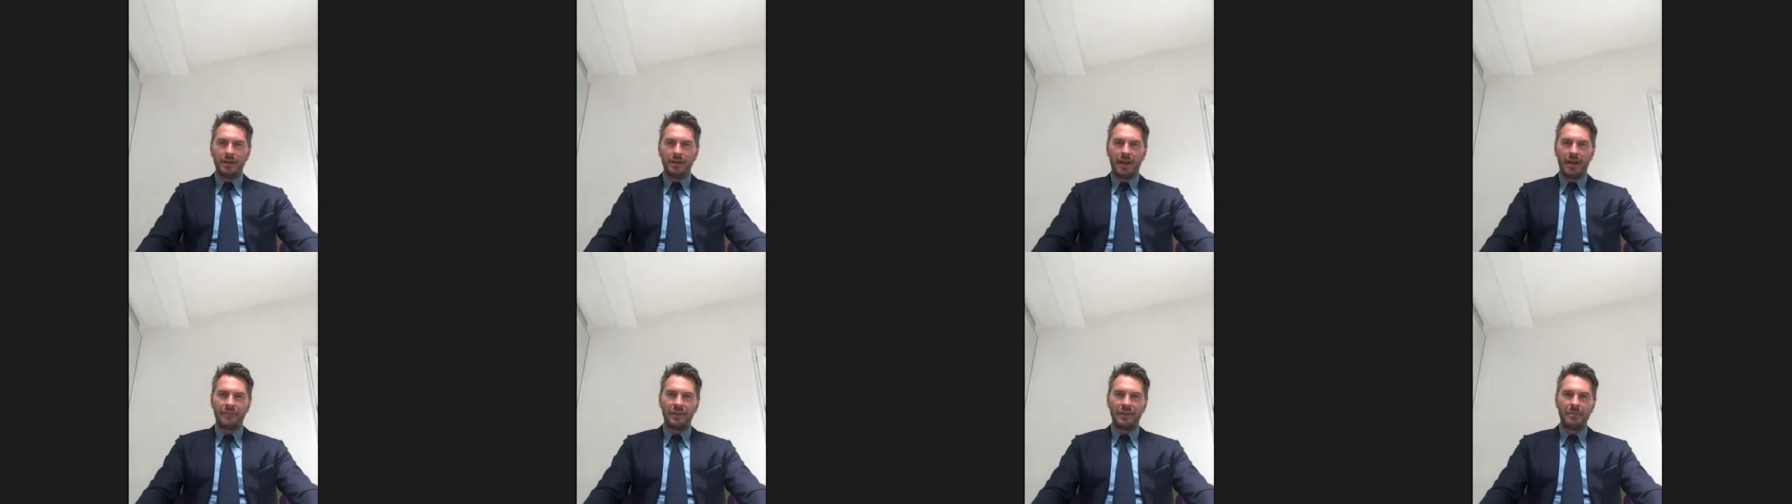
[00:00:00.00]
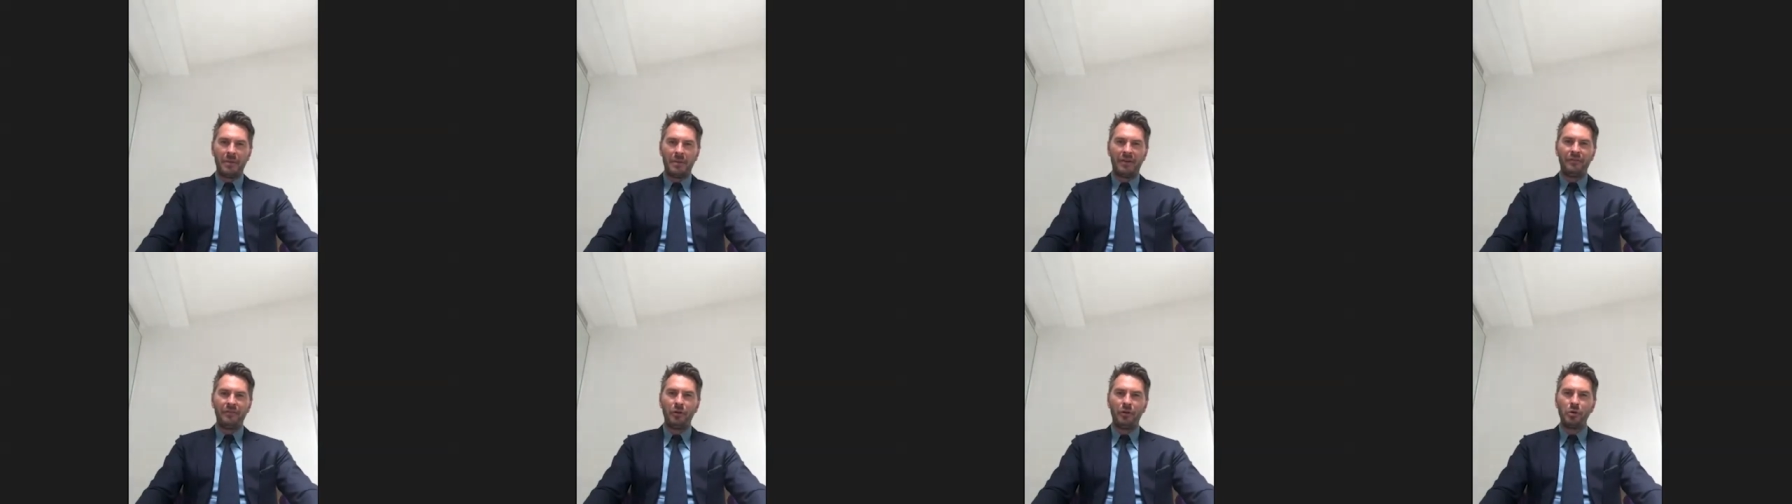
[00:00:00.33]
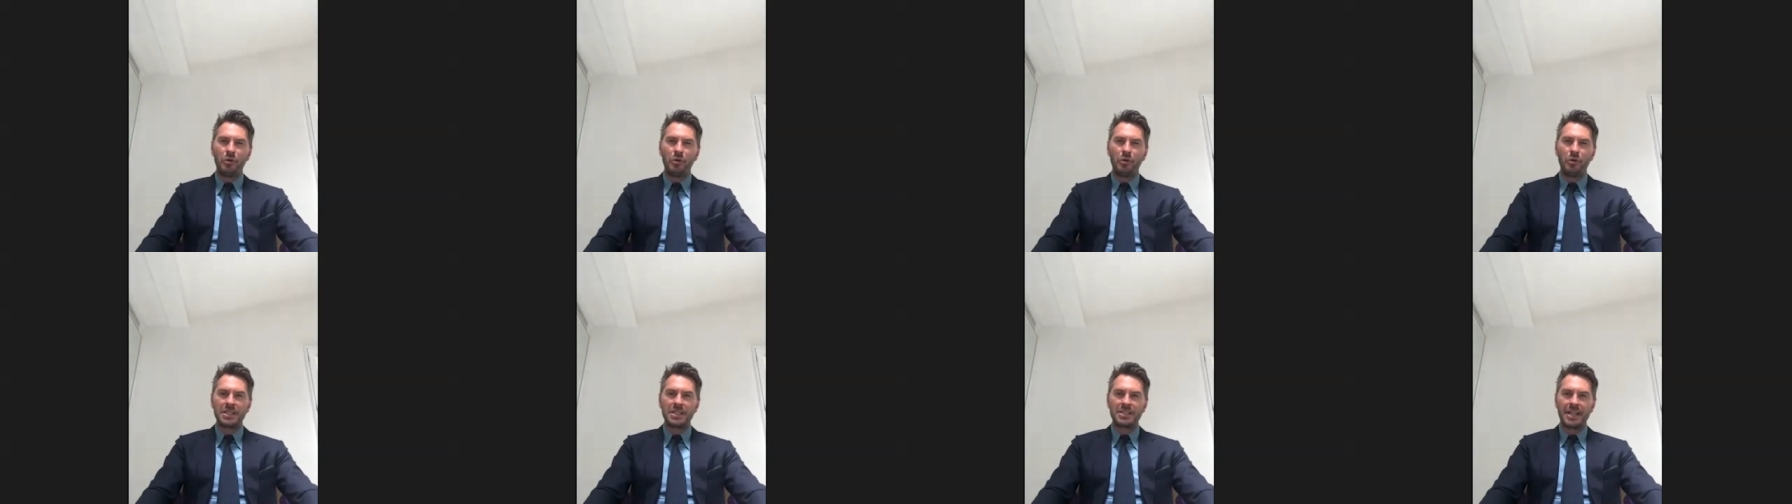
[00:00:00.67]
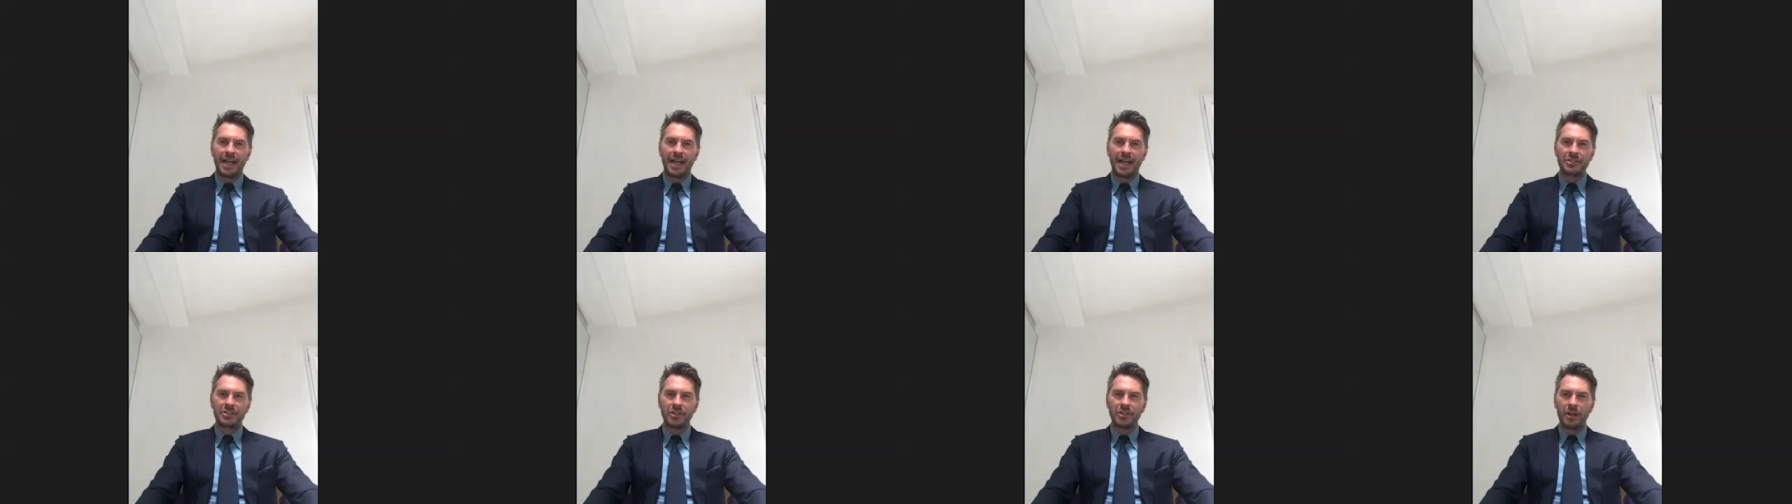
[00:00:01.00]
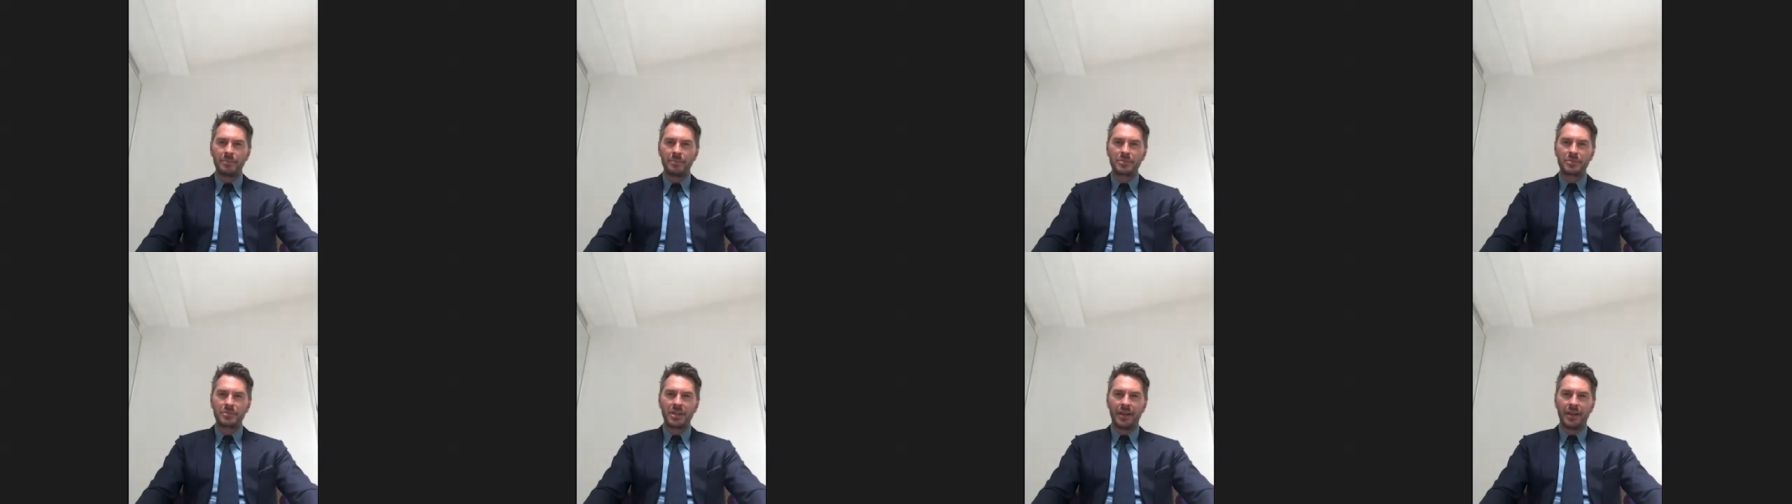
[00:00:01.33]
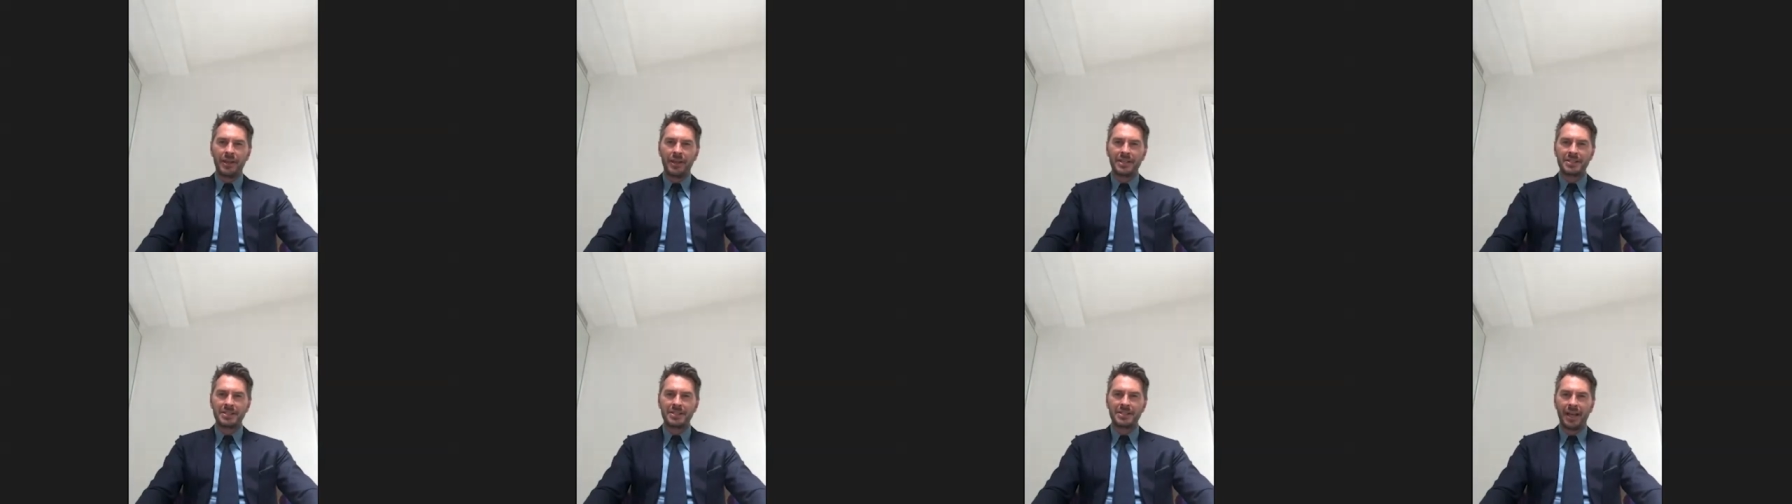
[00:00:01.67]
I've hit my 40s now, Tom,
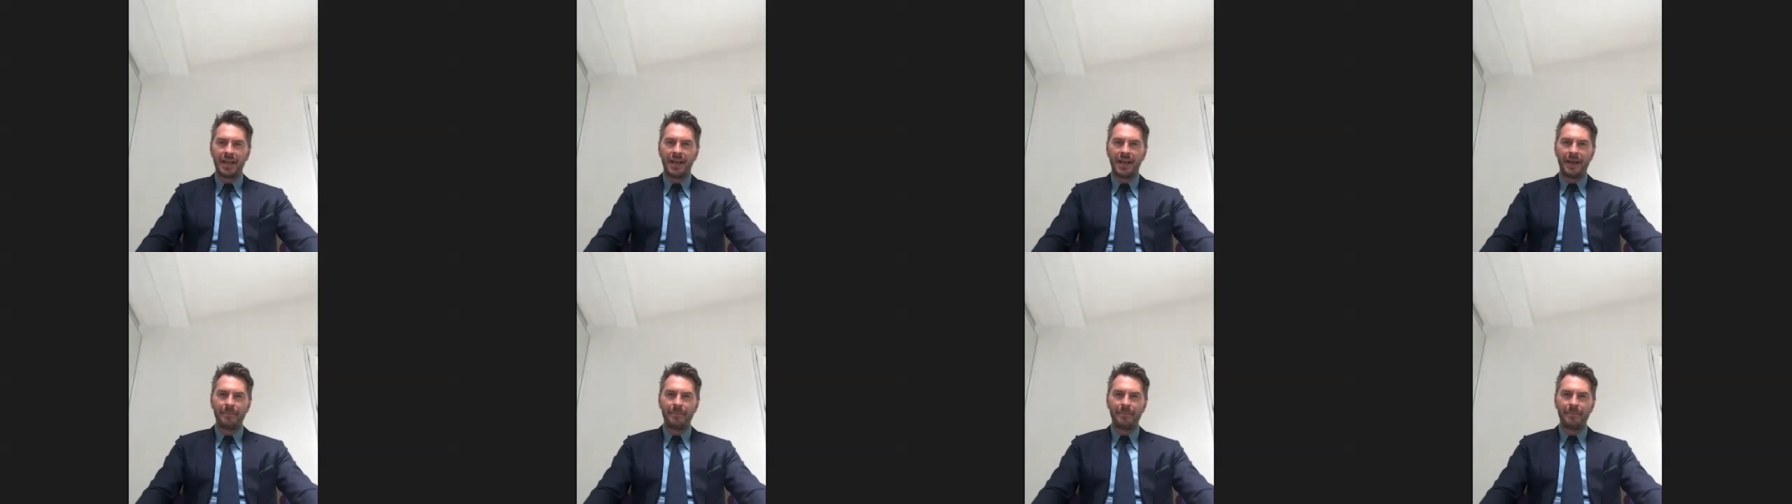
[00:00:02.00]
so it's